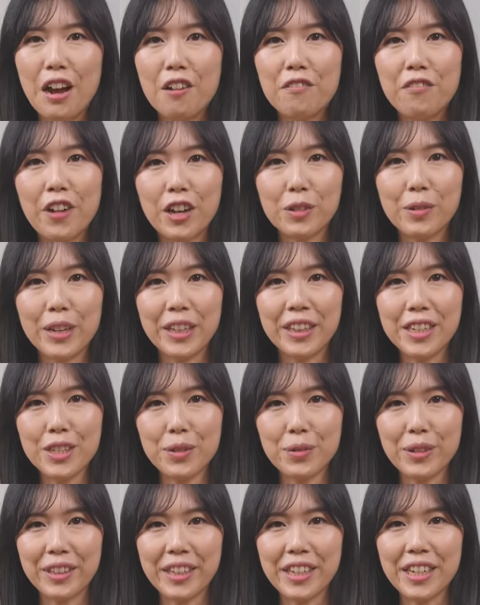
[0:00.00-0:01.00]
Following
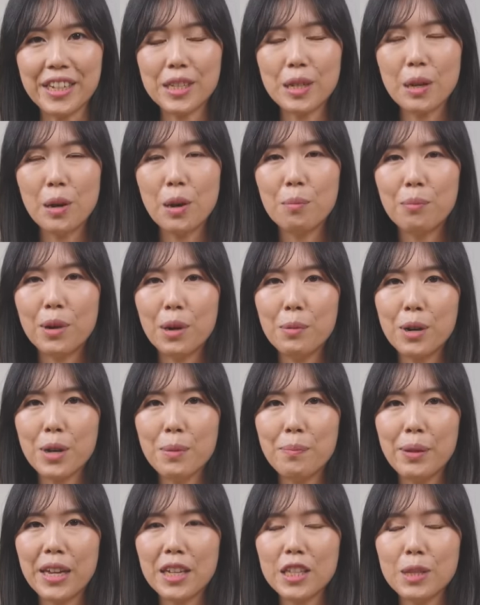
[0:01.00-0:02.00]
this release,
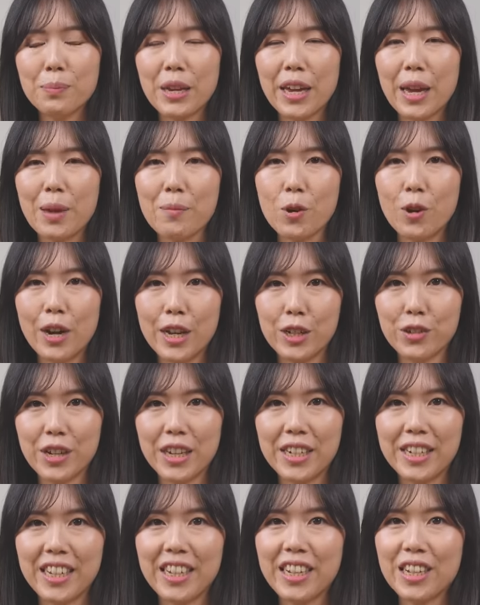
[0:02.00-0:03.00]
ballpoint pens became quite
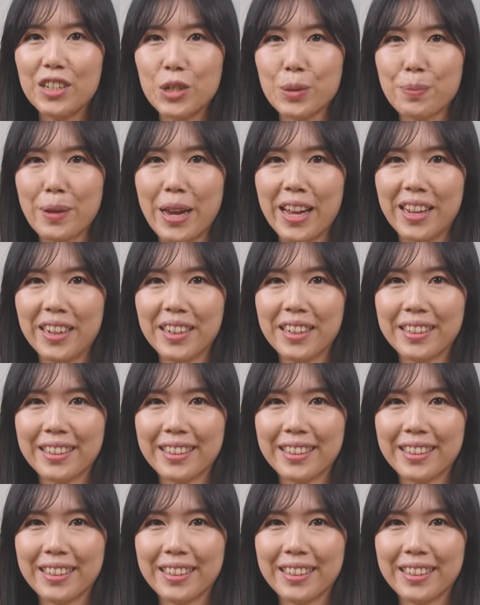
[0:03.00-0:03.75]
trendy in Japan.